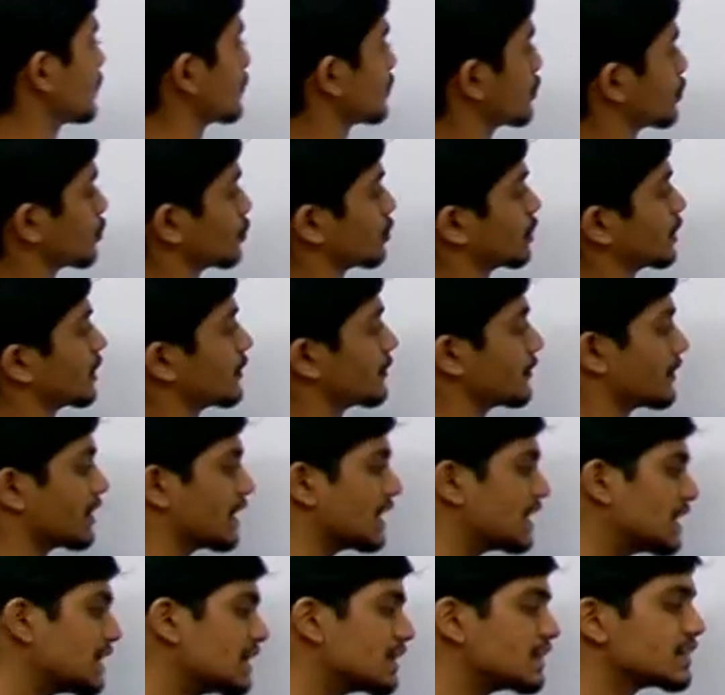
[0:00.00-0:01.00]
So if
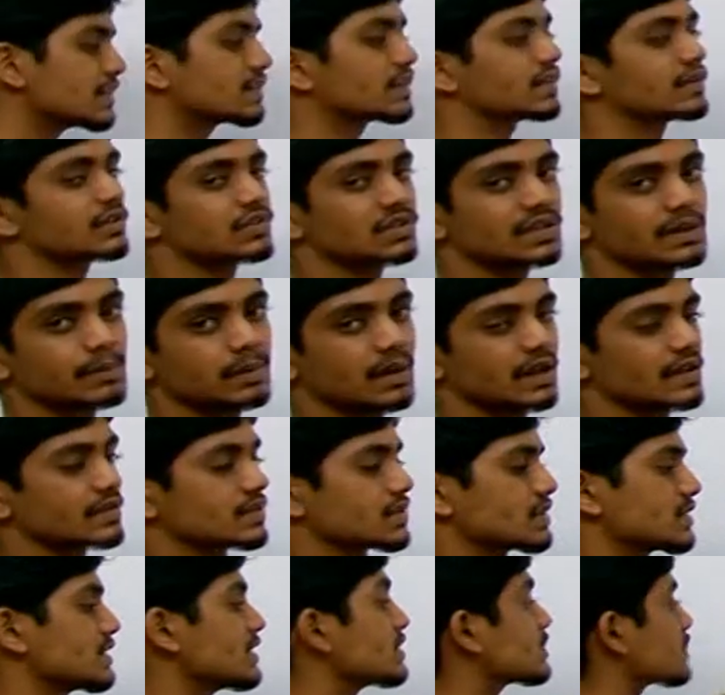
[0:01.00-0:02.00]
any reason
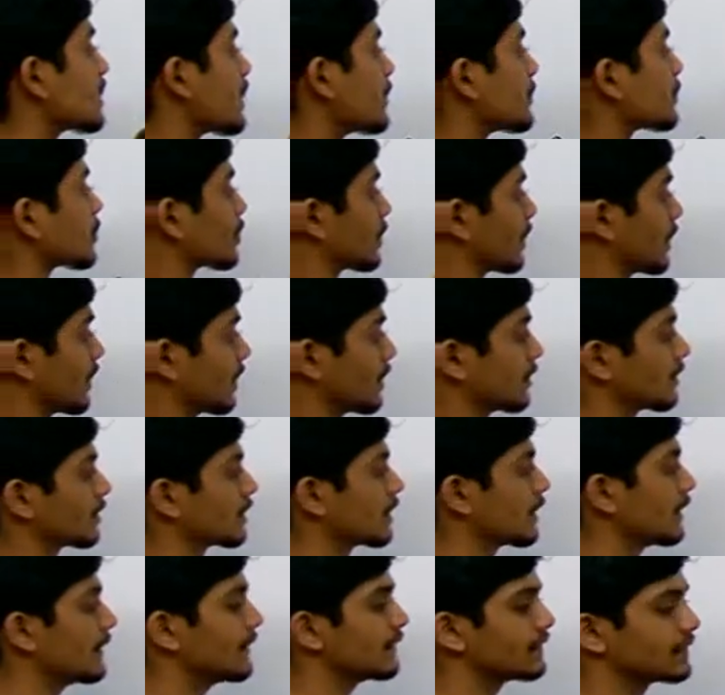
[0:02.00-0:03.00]
stabilizes this carbocation,
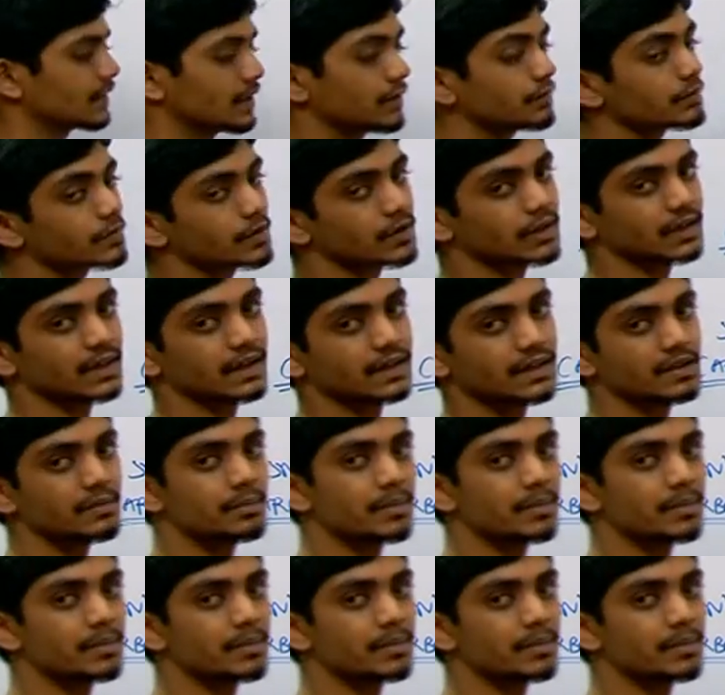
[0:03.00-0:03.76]
then we will get a